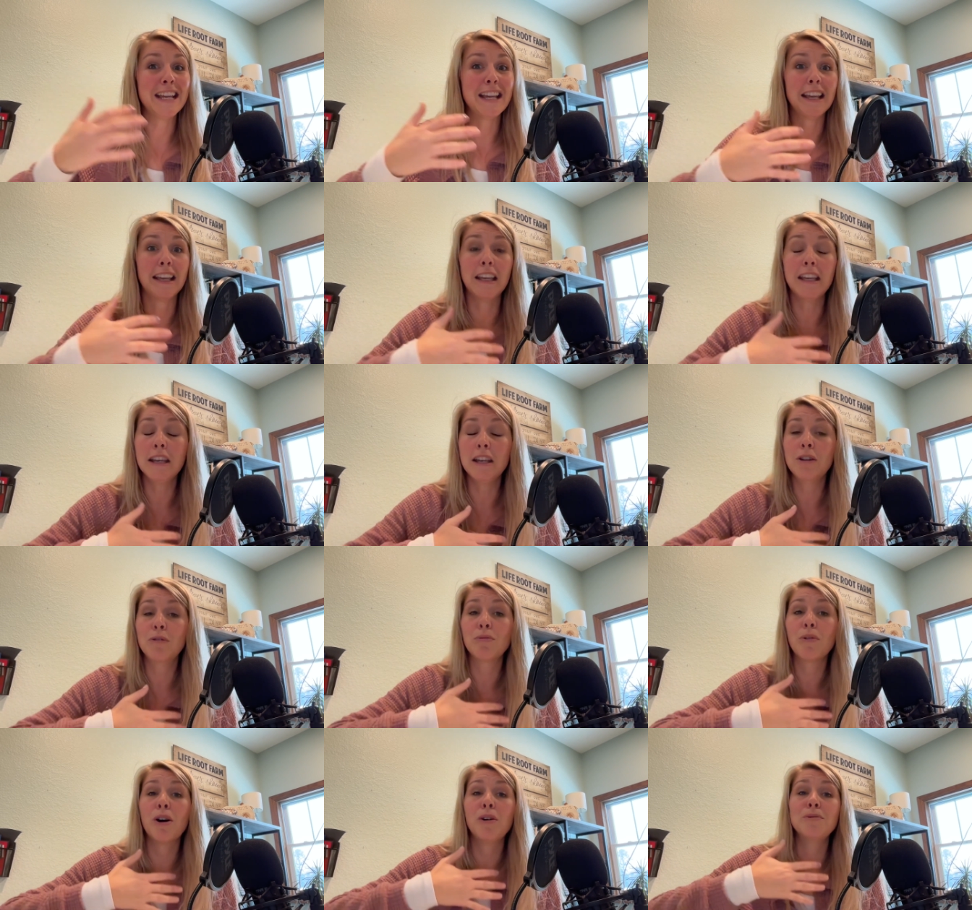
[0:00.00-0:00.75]

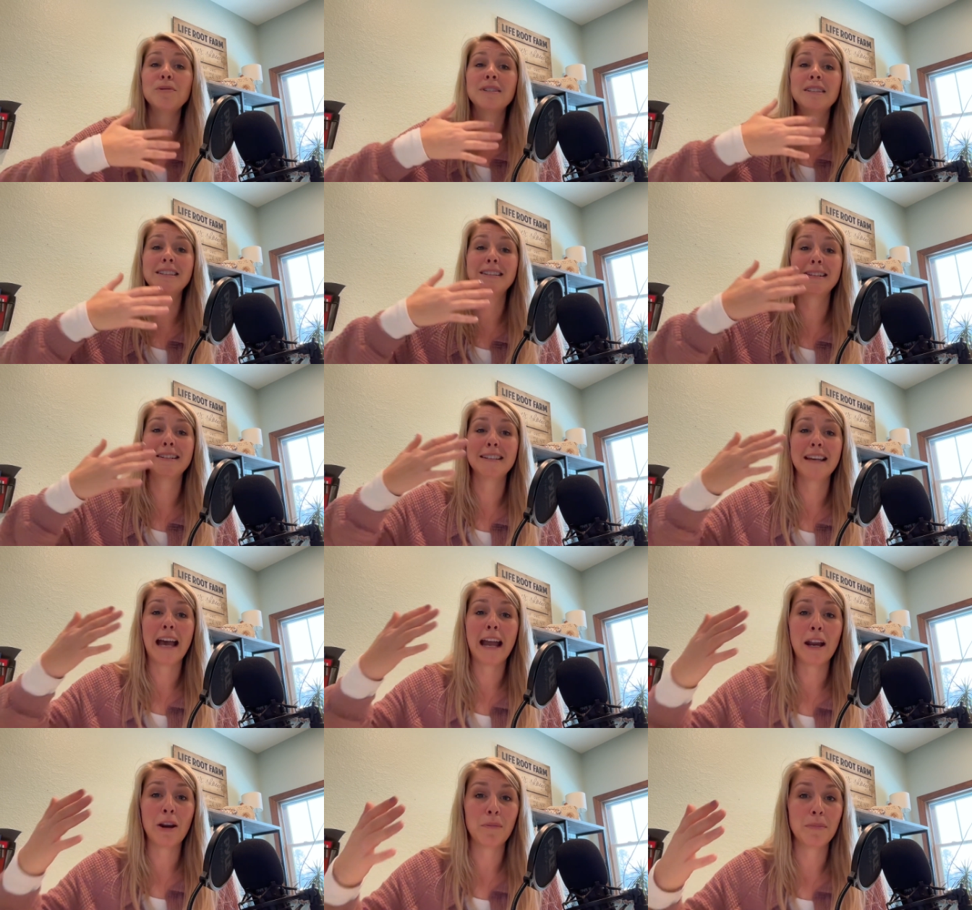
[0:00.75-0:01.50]
he grows this
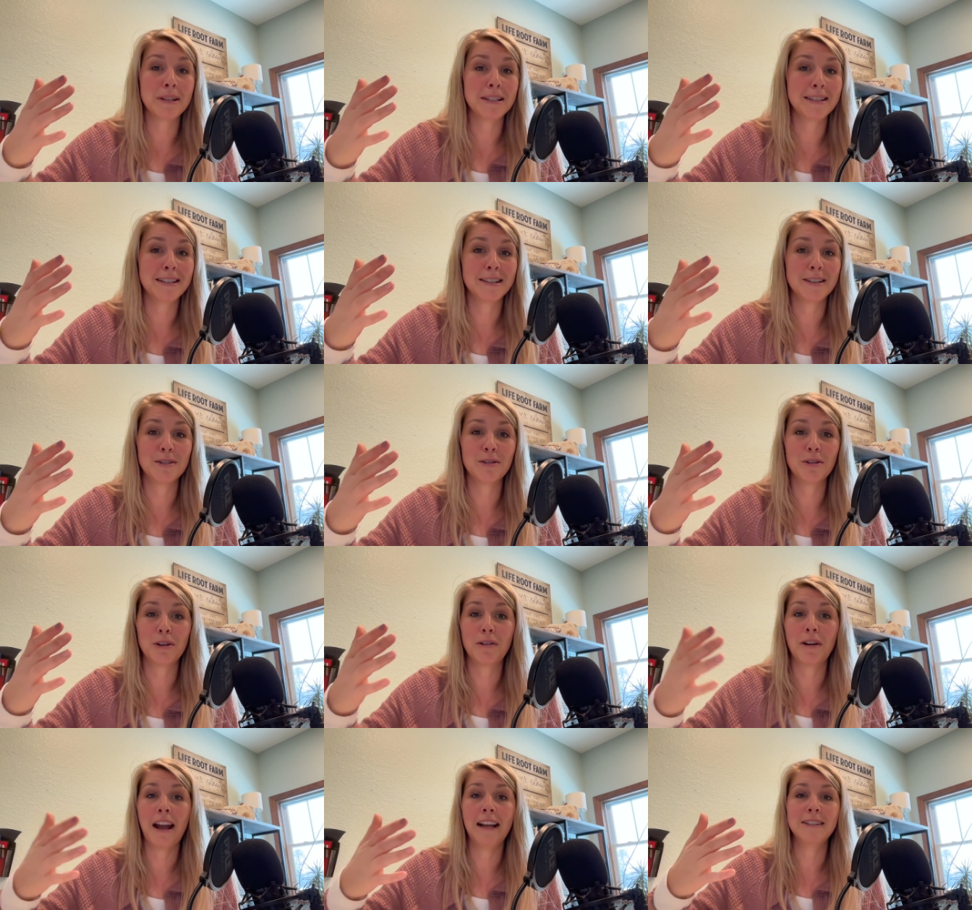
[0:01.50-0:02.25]
entire business
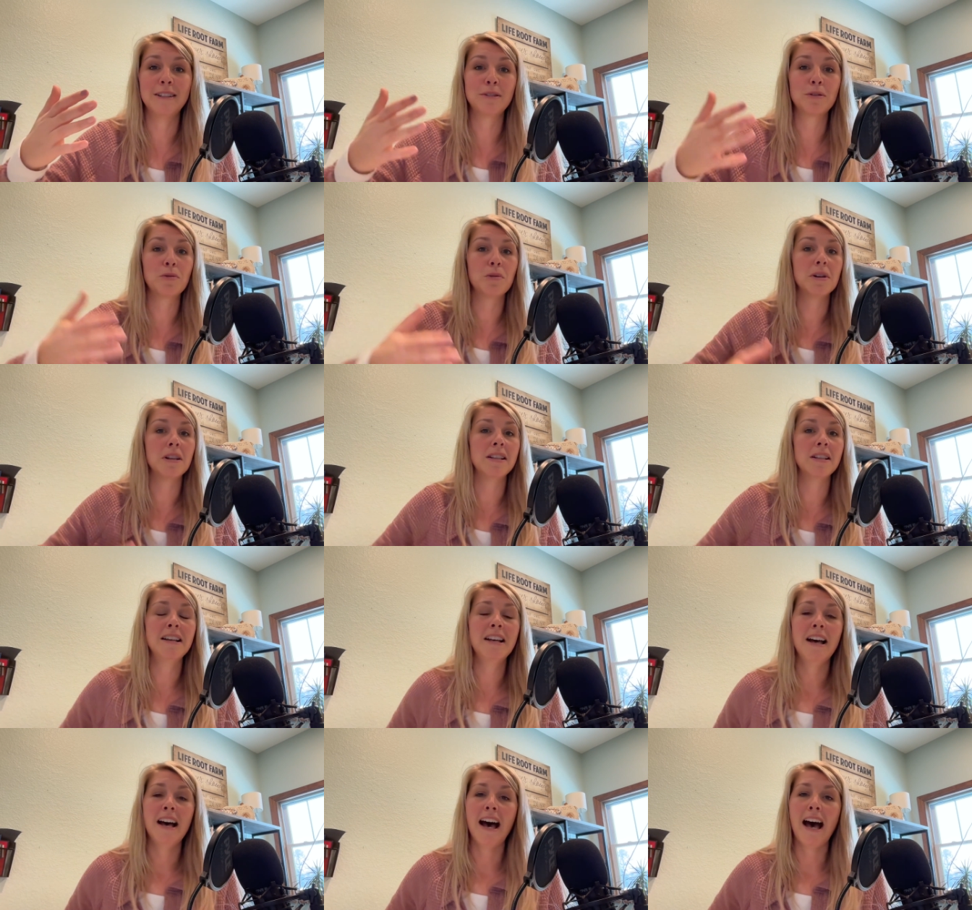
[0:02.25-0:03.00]
during grad
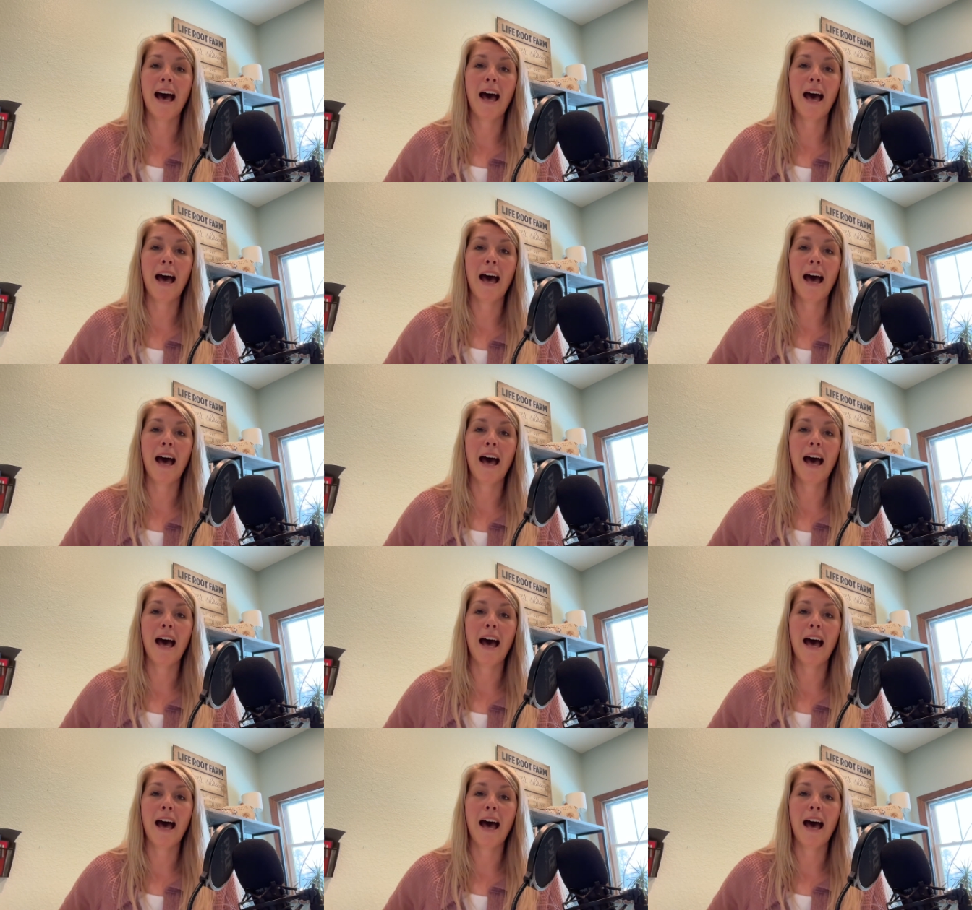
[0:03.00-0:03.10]
school.